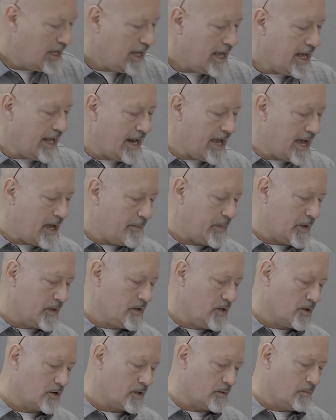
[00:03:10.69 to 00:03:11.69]
an app
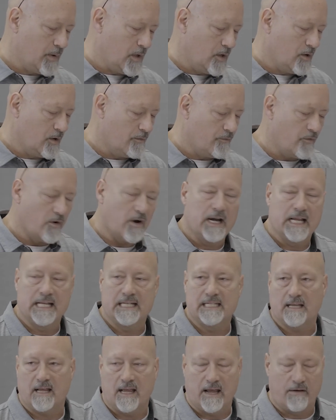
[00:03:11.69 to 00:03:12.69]
on your computer for
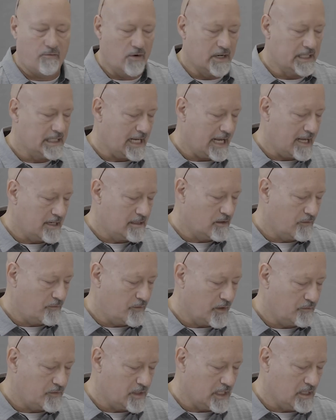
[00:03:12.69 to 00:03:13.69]
every 10 to
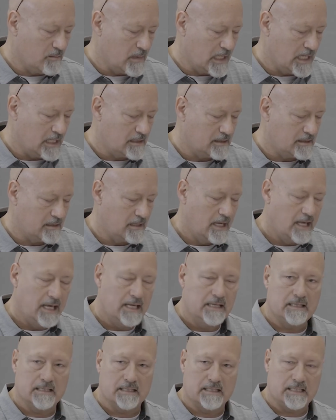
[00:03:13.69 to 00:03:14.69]
15 minutes
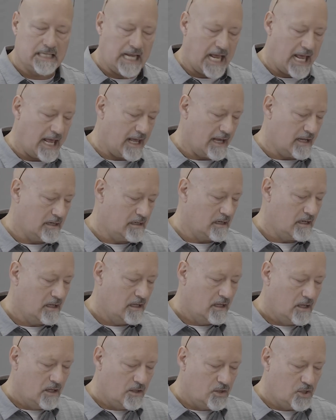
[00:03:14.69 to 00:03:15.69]
to stand,
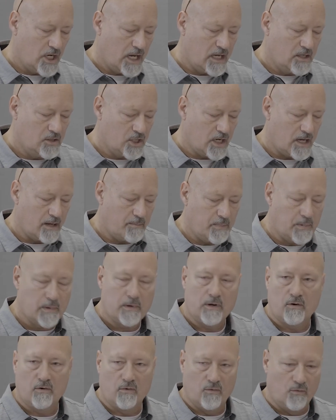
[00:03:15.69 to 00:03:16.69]
change up,
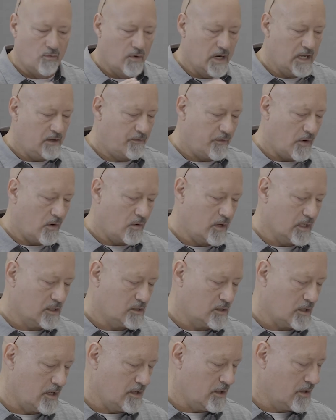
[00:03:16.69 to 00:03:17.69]

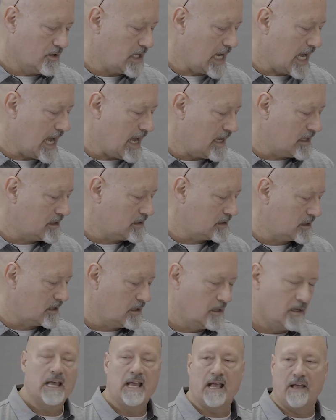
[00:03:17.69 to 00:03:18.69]
refocus on your task,
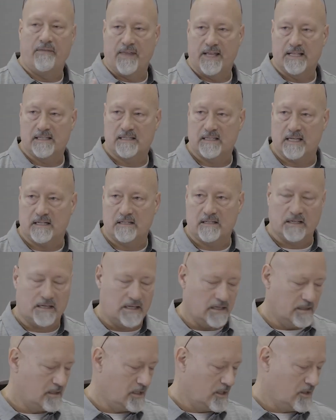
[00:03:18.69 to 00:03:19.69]
and then sit to
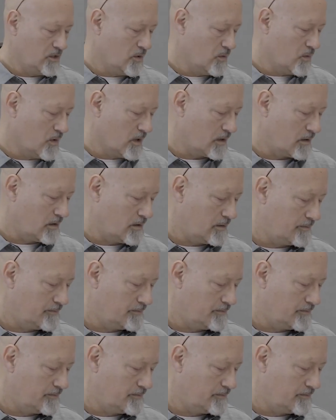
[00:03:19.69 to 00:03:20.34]
continue work.